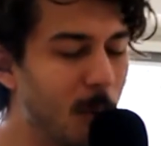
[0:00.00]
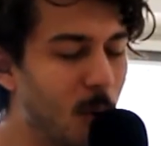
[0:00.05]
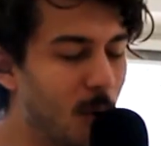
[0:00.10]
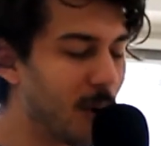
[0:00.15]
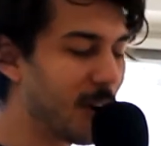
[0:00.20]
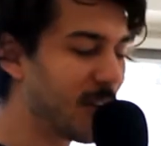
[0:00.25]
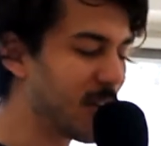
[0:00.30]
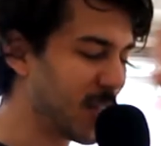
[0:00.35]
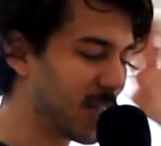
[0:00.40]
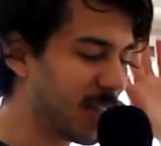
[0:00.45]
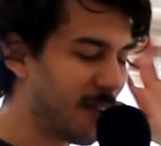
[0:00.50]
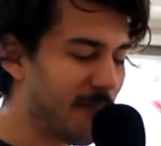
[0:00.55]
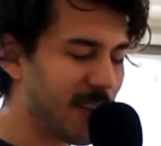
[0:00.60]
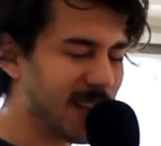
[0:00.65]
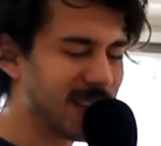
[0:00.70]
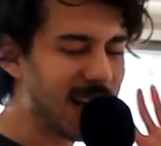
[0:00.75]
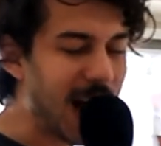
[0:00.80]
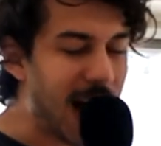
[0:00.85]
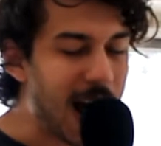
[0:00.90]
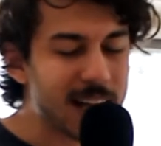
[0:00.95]
more just
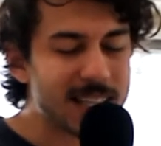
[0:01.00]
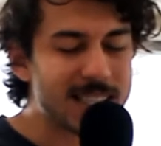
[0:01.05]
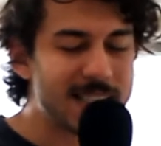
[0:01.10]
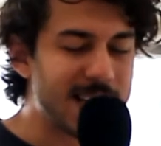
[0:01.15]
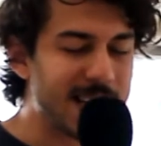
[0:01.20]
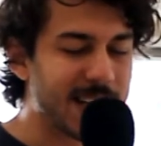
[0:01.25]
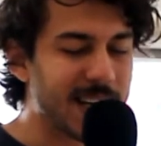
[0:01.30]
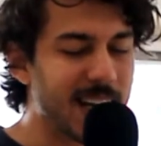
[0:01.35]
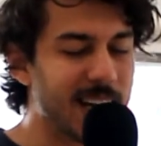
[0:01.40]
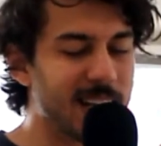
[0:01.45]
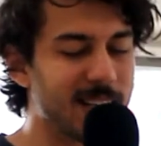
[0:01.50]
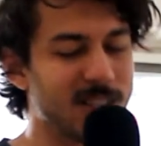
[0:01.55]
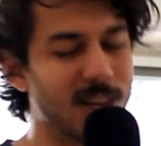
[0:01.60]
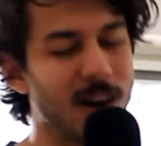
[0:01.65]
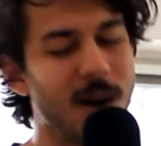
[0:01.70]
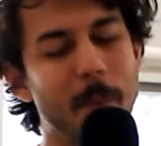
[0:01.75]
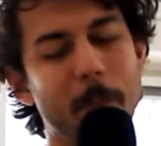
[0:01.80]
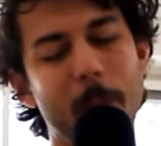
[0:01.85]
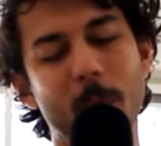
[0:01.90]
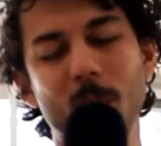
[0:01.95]
fantastic
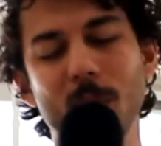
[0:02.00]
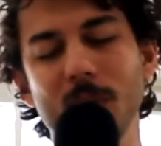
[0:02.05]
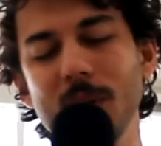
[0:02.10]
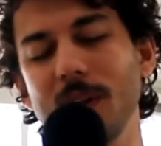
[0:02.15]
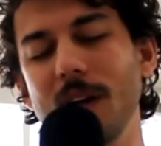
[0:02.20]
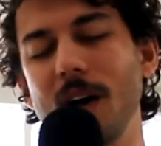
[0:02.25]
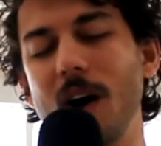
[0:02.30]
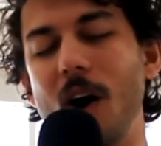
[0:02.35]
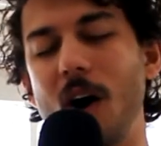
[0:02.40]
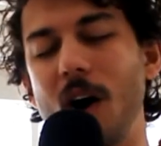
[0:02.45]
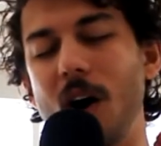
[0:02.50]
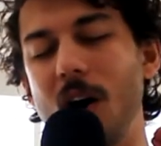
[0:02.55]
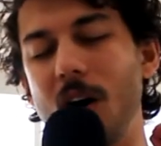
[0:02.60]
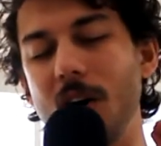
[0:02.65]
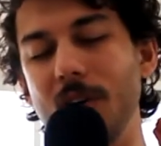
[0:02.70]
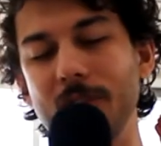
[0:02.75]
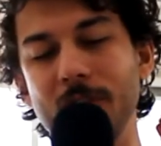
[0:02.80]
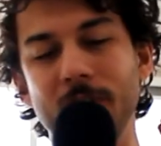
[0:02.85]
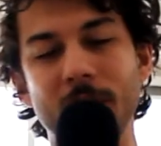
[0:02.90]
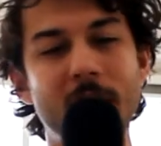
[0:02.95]
example
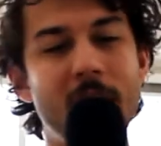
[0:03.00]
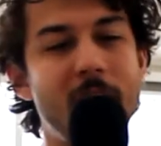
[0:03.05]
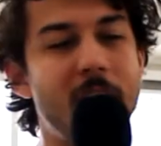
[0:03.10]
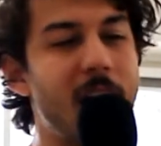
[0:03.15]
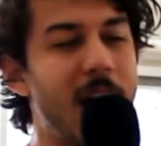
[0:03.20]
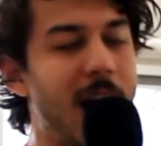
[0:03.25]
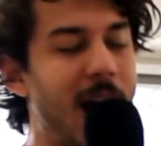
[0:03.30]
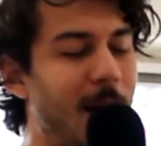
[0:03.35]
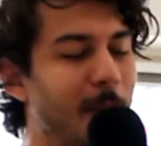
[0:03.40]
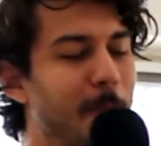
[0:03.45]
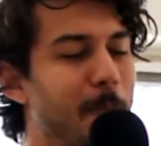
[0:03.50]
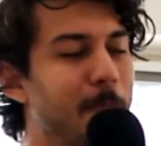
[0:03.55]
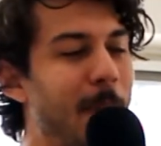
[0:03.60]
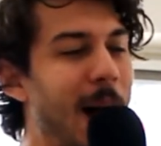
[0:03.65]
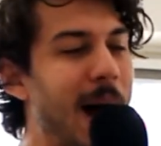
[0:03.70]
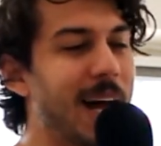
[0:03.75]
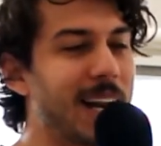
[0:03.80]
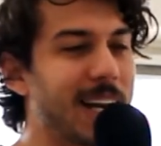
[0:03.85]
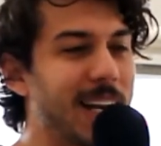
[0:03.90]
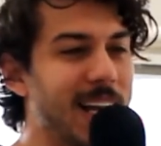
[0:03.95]
of how
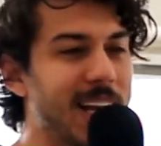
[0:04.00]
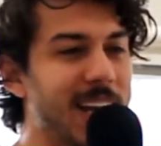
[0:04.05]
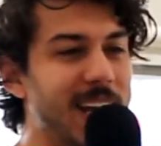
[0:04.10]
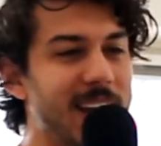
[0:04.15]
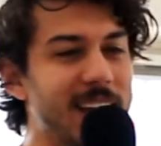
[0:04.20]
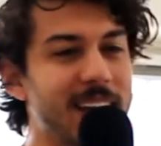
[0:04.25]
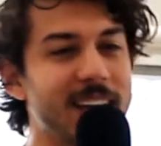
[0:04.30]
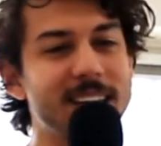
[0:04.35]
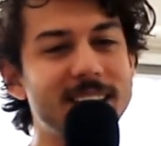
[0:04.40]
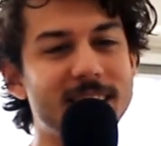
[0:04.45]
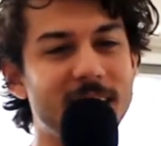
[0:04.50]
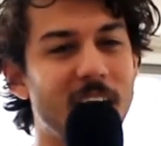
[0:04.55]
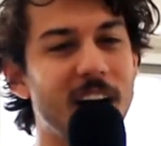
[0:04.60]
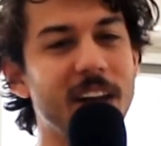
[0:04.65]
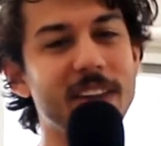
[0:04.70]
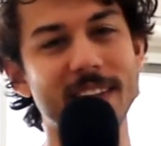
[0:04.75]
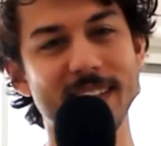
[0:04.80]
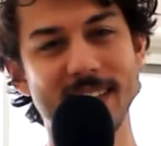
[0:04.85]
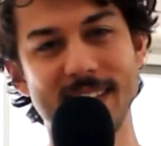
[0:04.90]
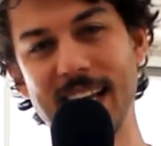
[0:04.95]
badly
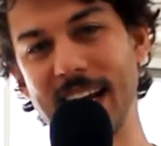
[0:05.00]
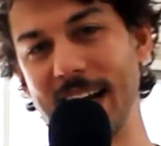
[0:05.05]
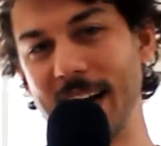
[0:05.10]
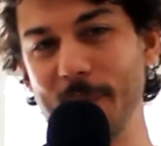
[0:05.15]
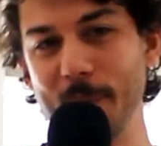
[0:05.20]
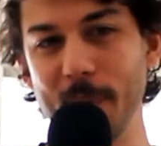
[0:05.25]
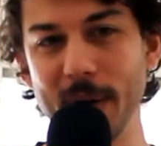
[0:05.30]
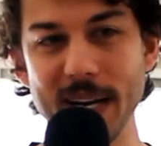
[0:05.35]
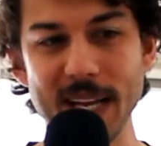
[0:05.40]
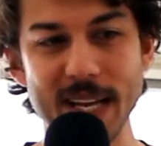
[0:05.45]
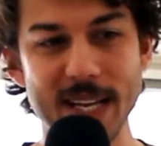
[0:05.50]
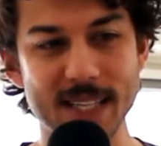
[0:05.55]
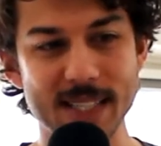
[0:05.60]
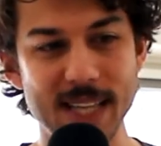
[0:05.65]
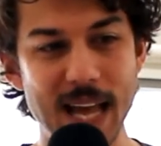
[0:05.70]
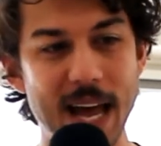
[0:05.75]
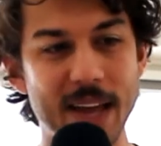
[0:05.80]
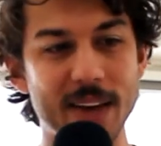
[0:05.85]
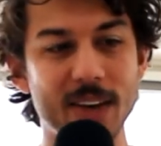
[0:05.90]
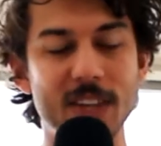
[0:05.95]
done the second one is,
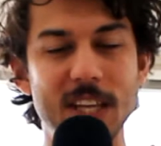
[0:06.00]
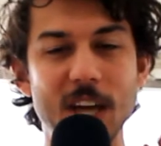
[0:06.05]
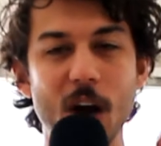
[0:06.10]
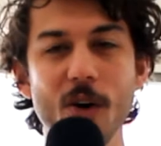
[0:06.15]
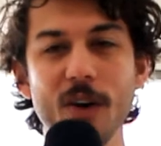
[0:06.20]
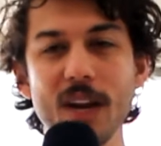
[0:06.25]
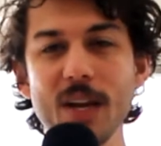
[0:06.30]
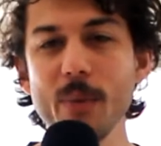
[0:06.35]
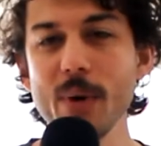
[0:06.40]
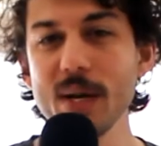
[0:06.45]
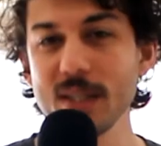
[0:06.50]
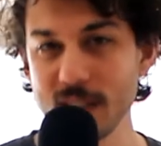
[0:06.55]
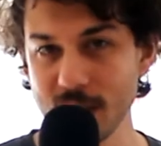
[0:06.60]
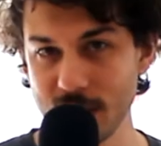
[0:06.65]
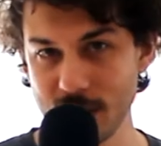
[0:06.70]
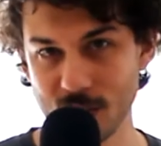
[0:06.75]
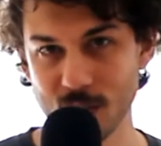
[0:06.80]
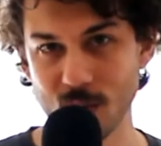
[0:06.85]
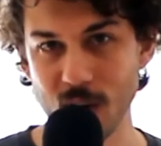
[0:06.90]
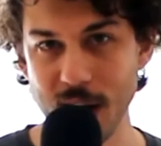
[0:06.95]
and the only word to
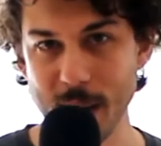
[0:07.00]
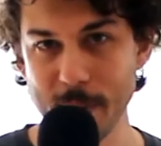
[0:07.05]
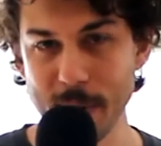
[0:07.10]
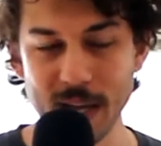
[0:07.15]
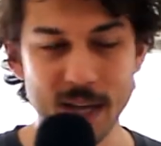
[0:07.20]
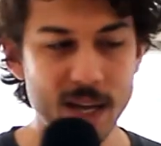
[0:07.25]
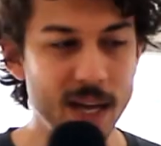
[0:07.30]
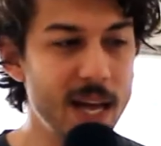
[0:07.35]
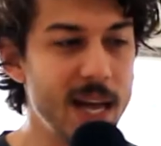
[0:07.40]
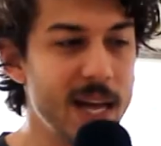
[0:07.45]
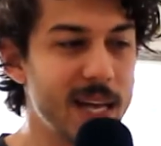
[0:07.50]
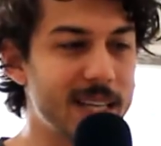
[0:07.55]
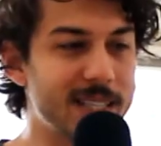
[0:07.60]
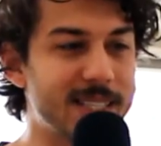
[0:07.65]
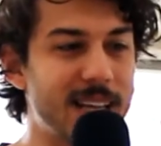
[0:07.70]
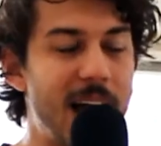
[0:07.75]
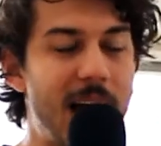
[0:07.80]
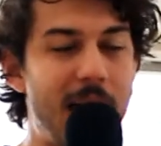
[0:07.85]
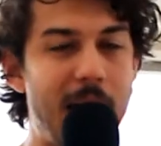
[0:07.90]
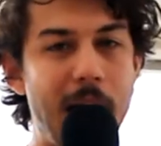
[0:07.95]
describe it
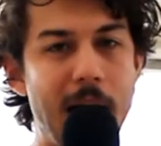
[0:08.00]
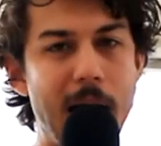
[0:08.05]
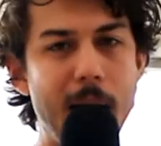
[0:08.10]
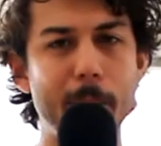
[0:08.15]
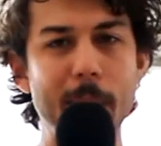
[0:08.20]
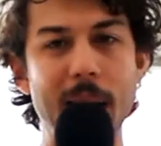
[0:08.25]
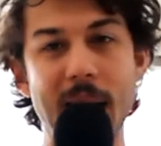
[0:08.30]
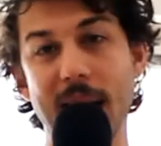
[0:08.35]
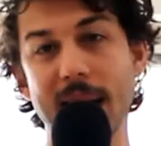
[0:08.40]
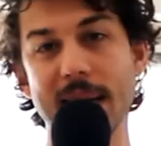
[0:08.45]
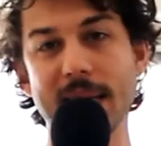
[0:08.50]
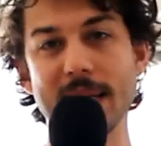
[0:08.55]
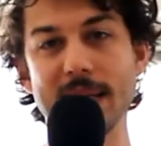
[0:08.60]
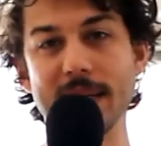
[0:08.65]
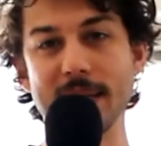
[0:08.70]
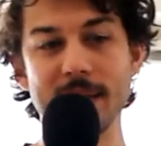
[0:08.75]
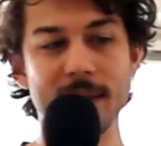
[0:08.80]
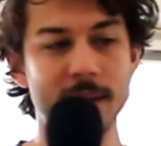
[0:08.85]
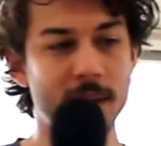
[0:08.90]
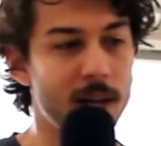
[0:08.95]
is
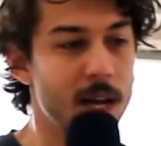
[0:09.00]
ham-handed.